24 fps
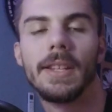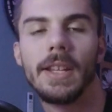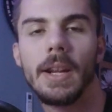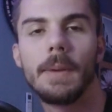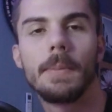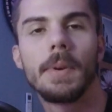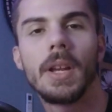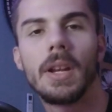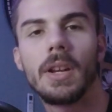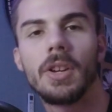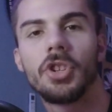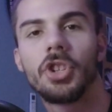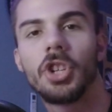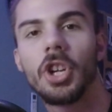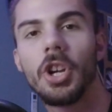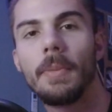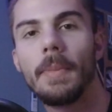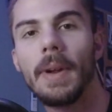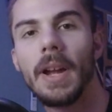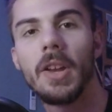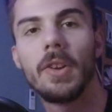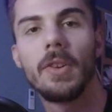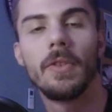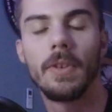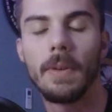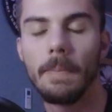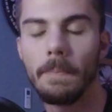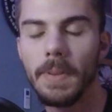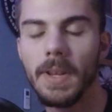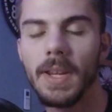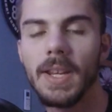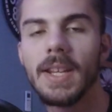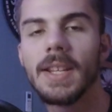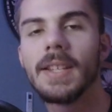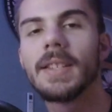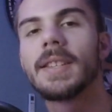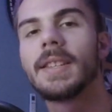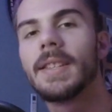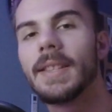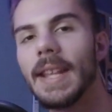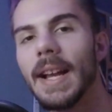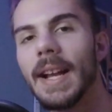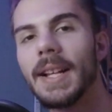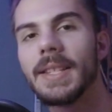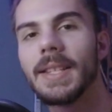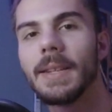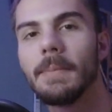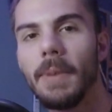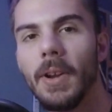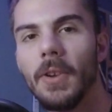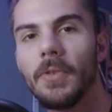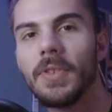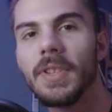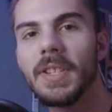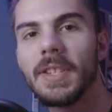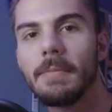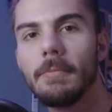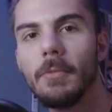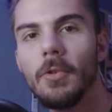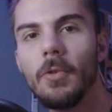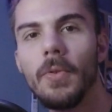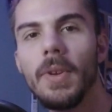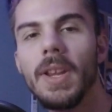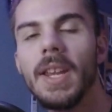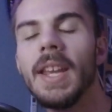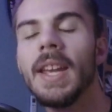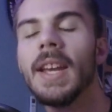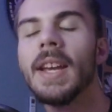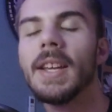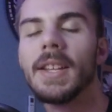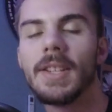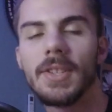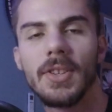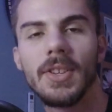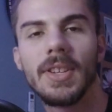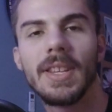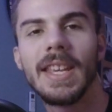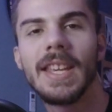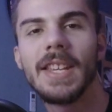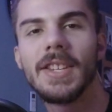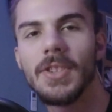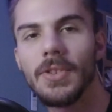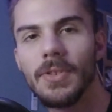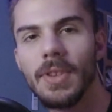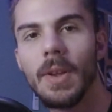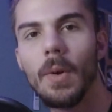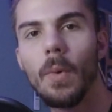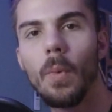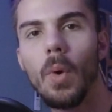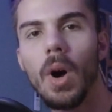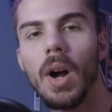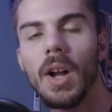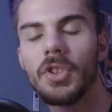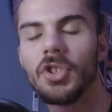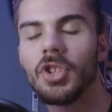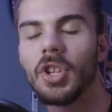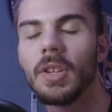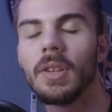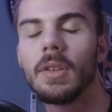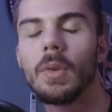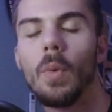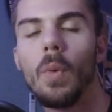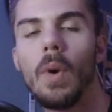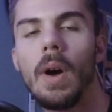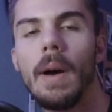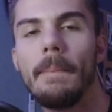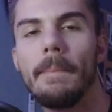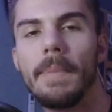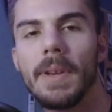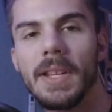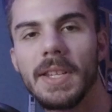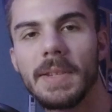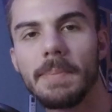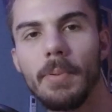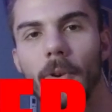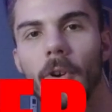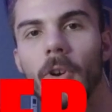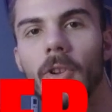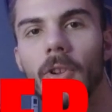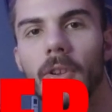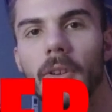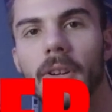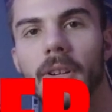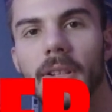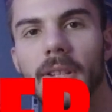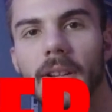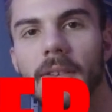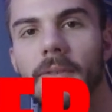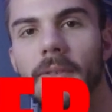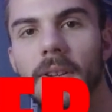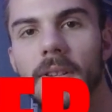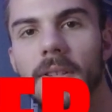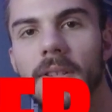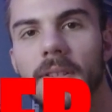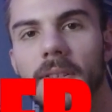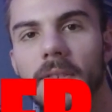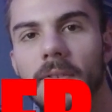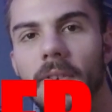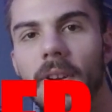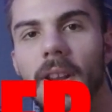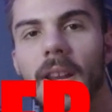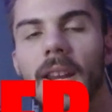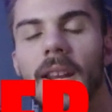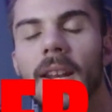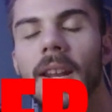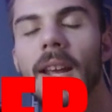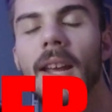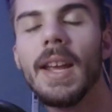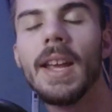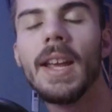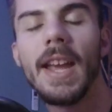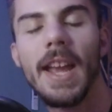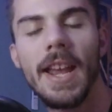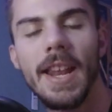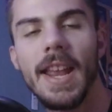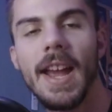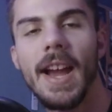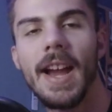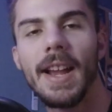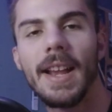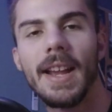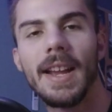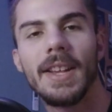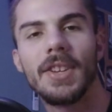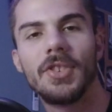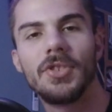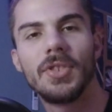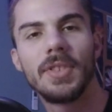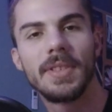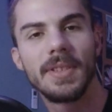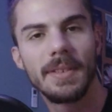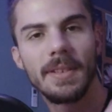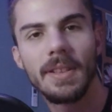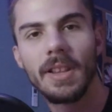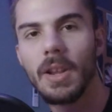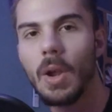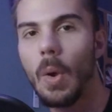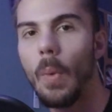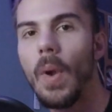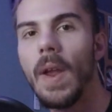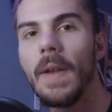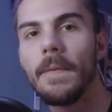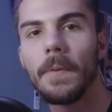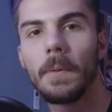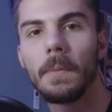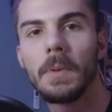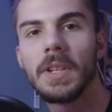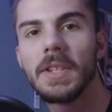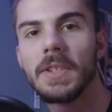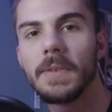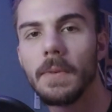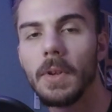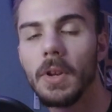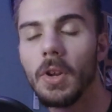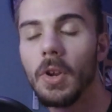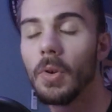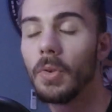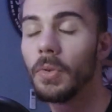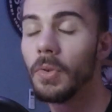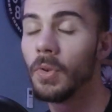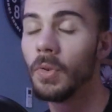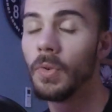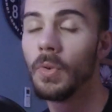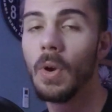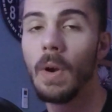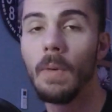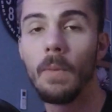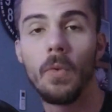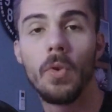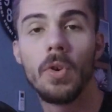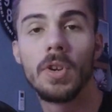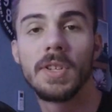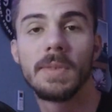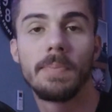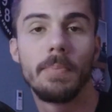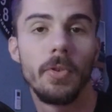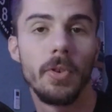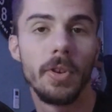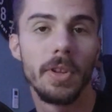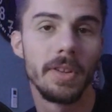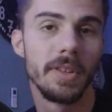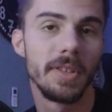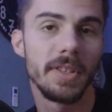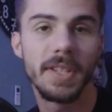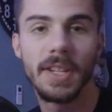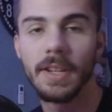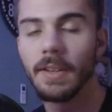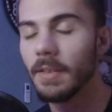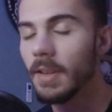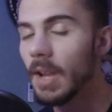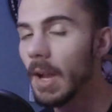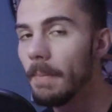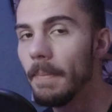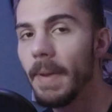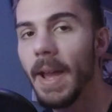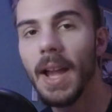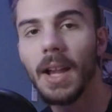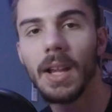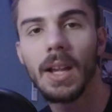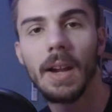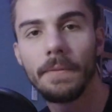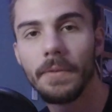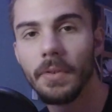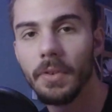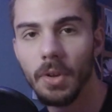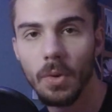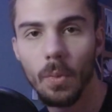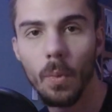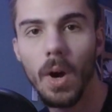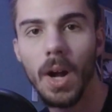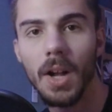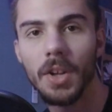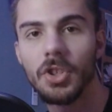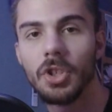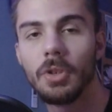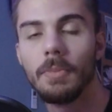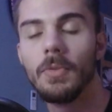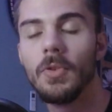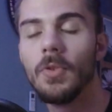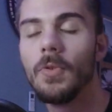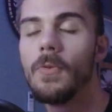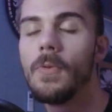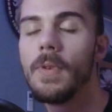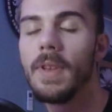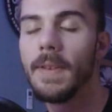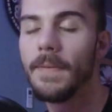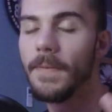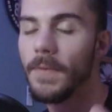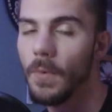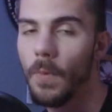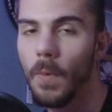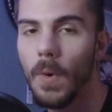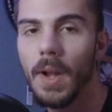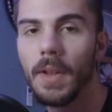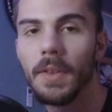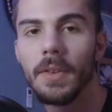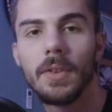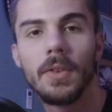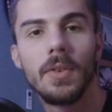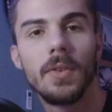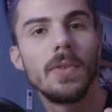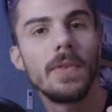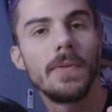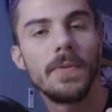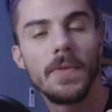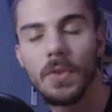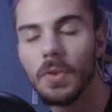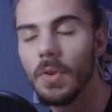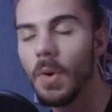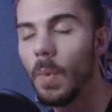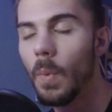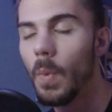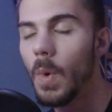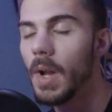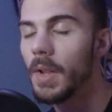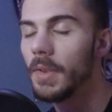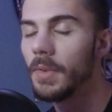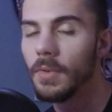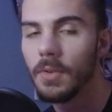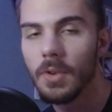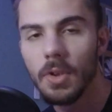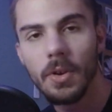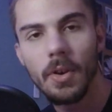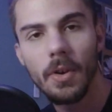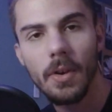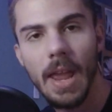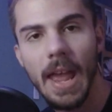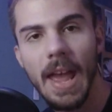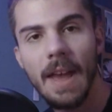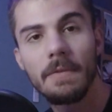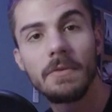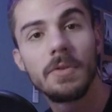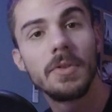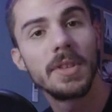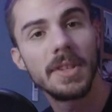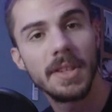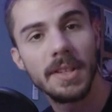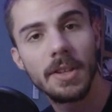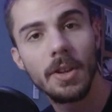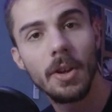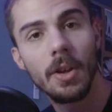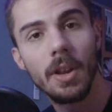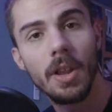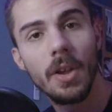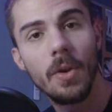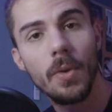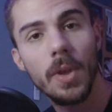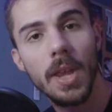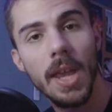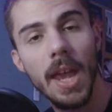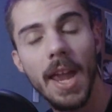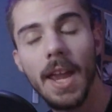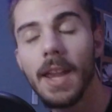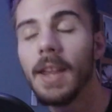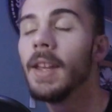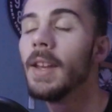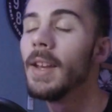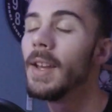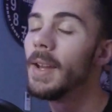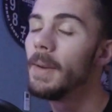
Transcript: then I'm gonna share my own opinions and thoughts about this movie, so in case you didn't watch it, one big spoiler across the screen, and yeah guys, just click away from this video to avoid spoilers and come back after you watch a movie if you want to. If you don't want to, you don't have to, it's totally okay,